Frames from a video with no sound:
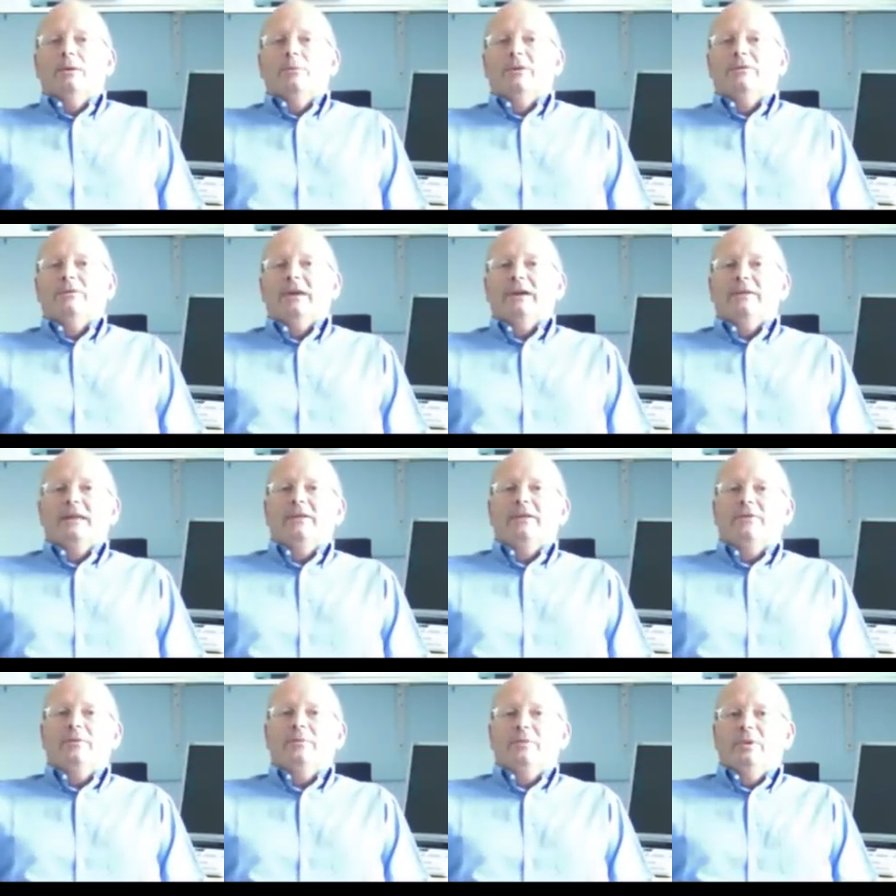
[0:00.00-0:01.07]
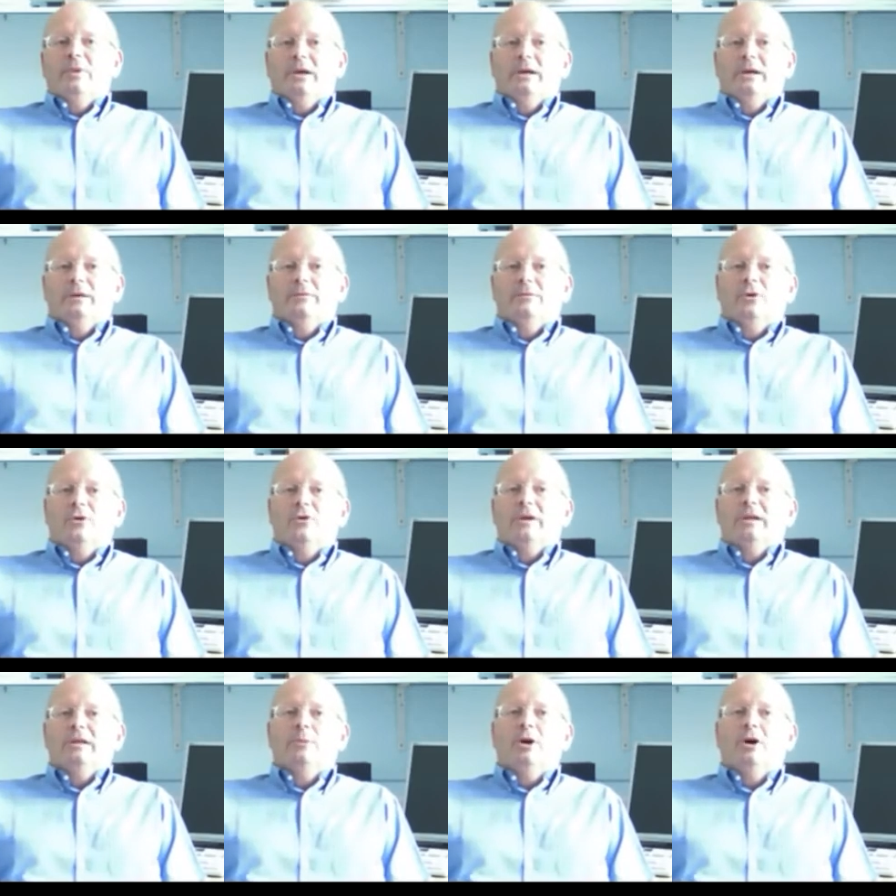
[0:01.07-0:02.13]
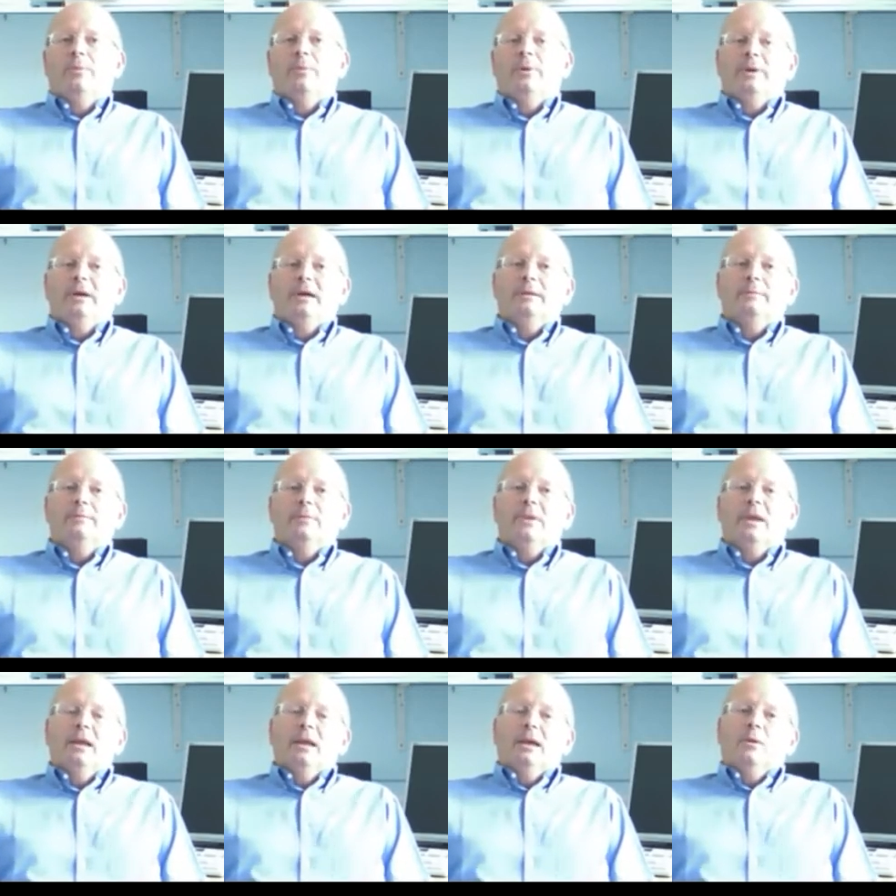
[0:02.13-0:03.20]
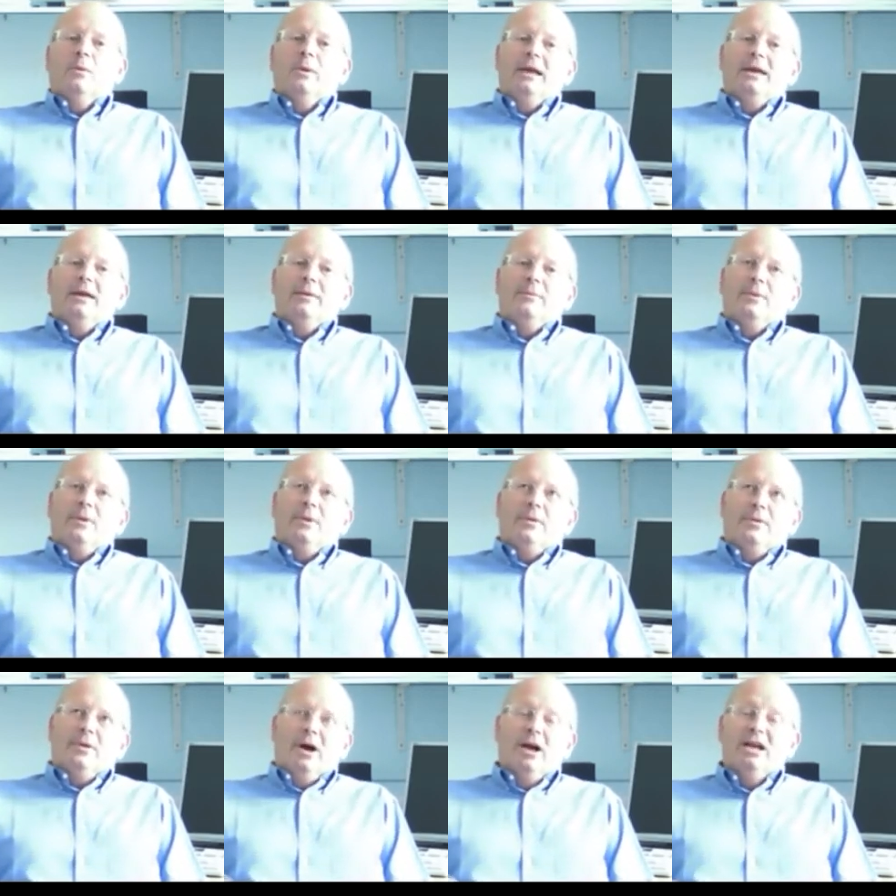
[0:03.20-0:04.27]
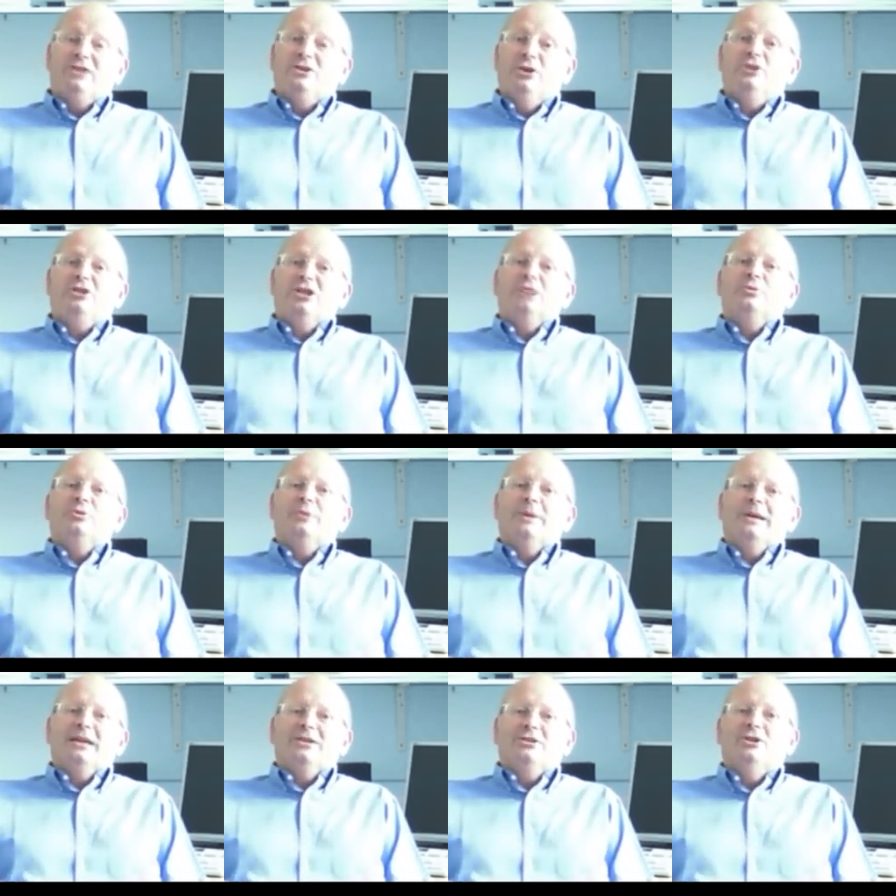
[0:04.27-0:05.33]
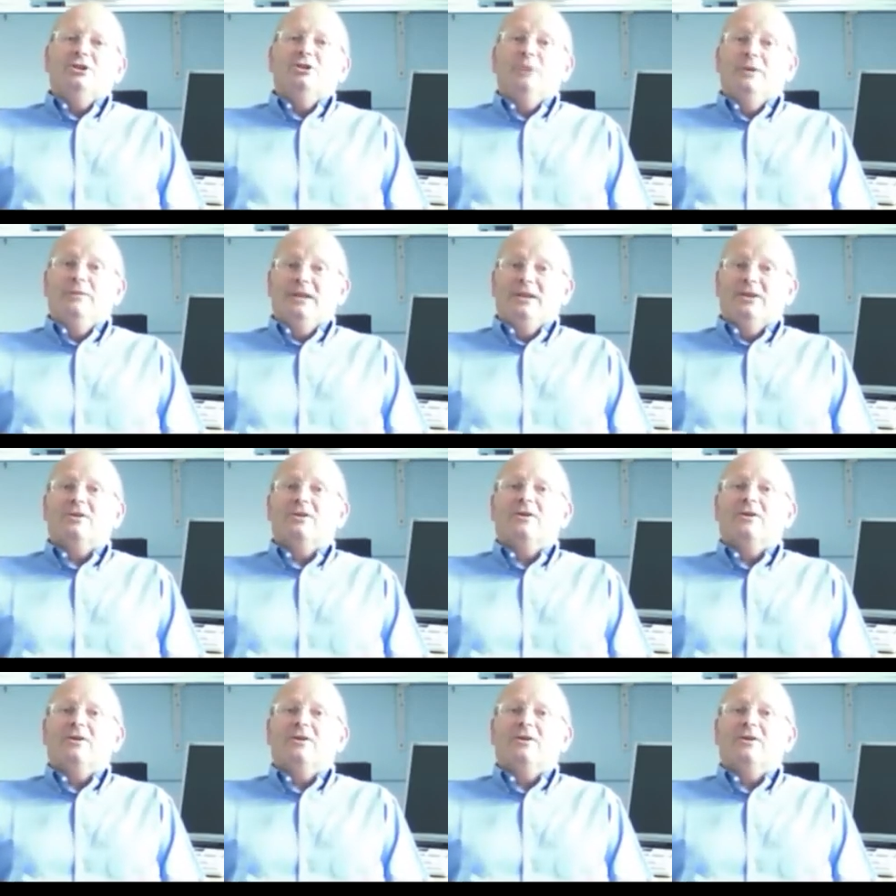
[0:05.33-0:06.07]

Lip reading: We found then from Rory and Bob where the highest usage was being actually used with video